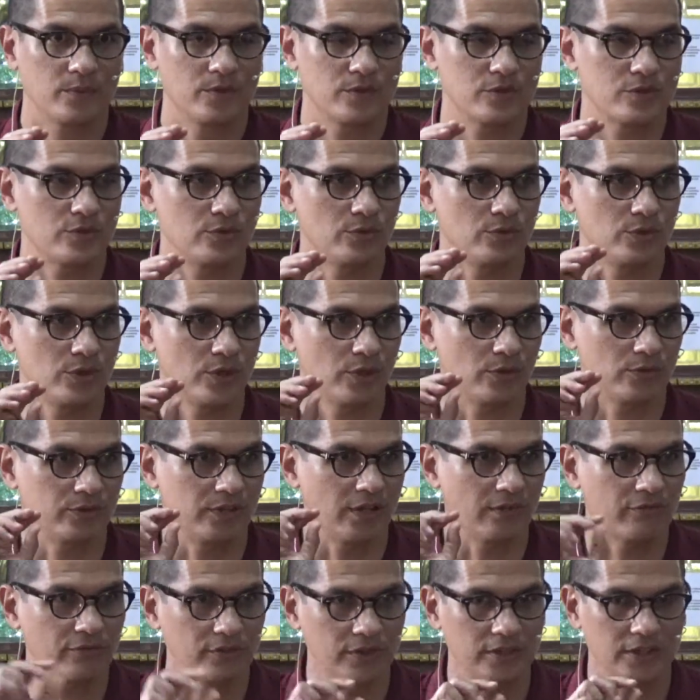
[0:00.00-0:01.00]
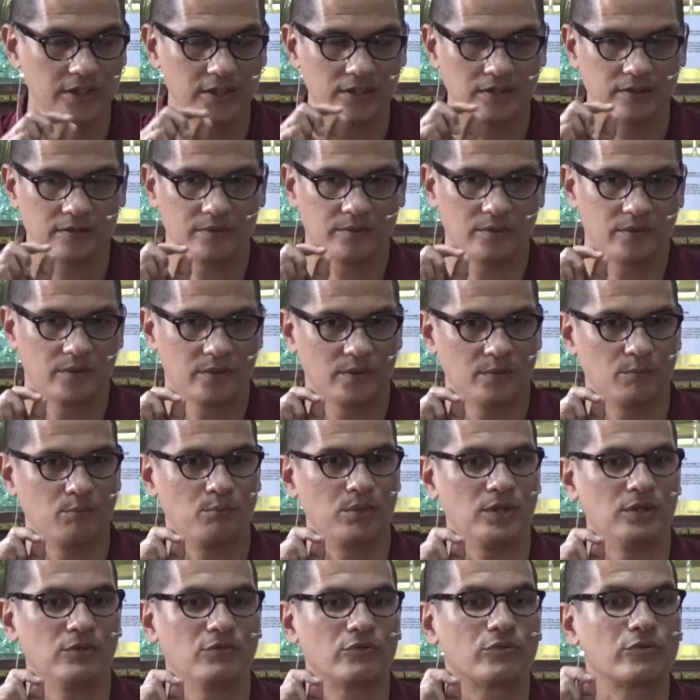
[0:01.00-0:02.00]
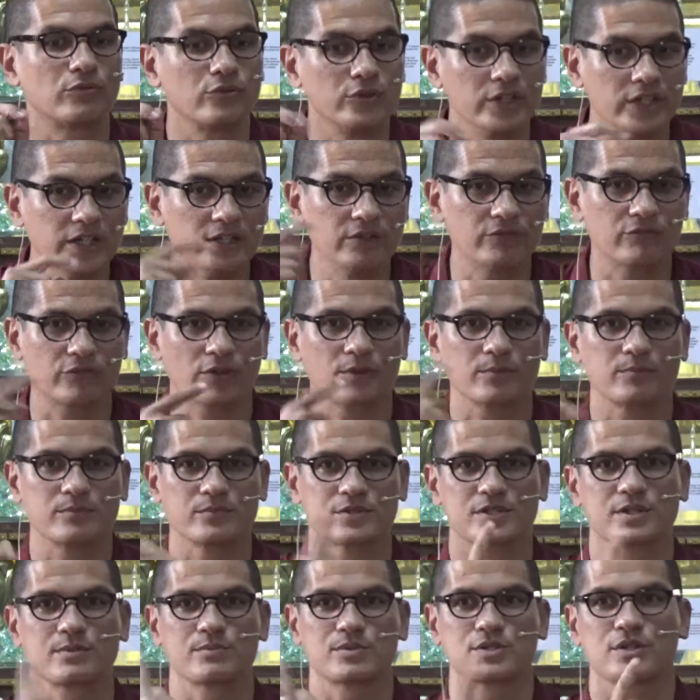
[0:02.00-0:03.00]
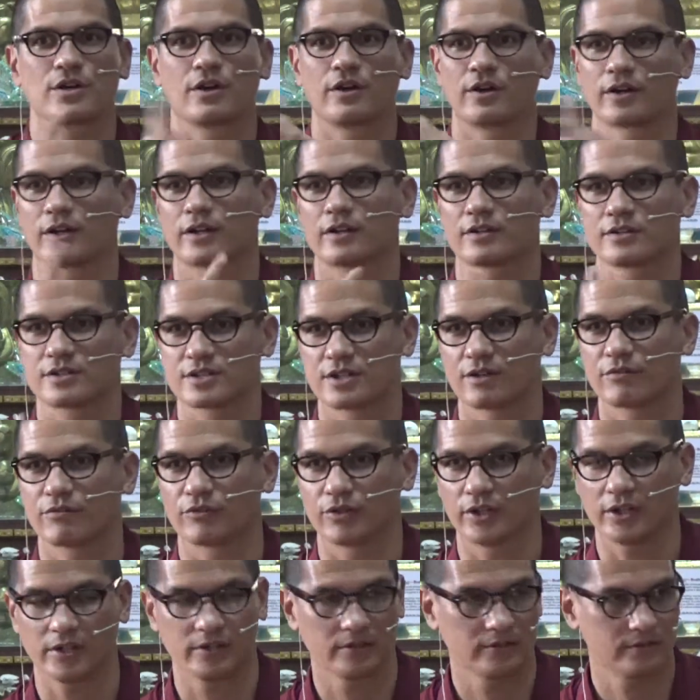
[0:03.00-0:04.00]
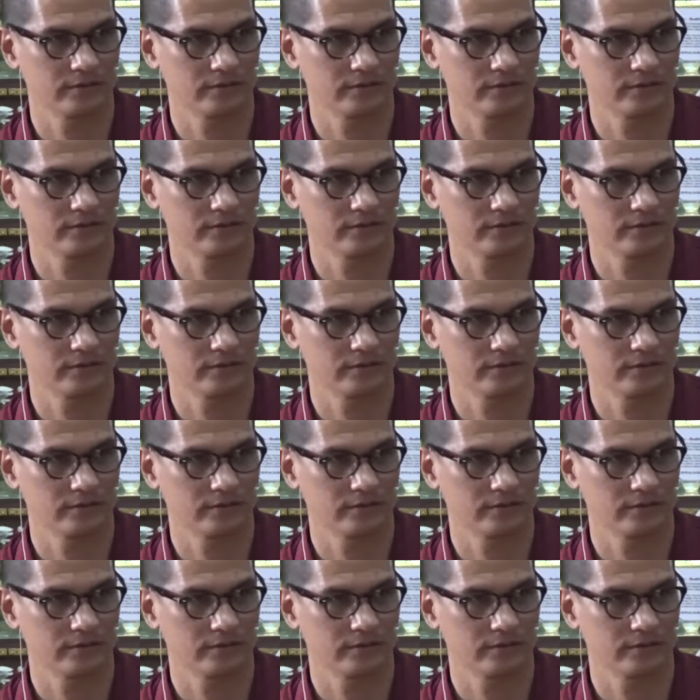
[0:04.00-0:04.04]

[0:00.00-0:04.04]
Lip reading: to, you know, definitely be free from samsara and suffering